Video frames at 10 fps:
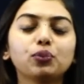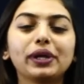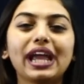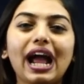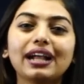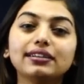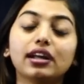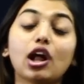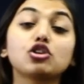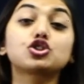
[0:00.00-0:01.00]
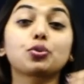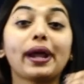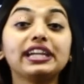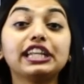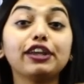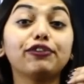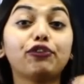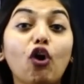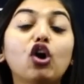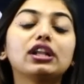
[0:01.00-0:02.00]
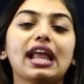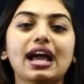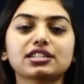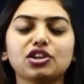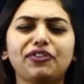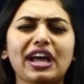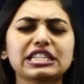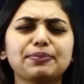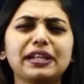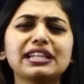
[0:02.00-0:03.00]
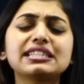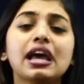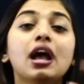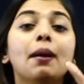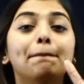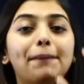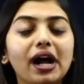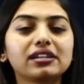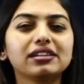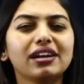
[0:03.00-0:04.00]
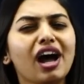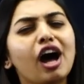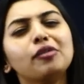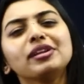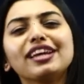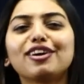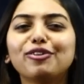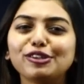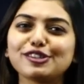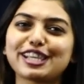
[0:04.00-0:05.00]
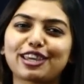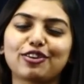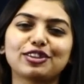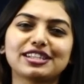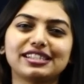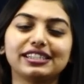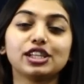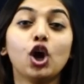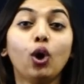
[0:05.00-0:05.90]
we had around 24 lakhs of aspirants, but how many are going to secure their seats?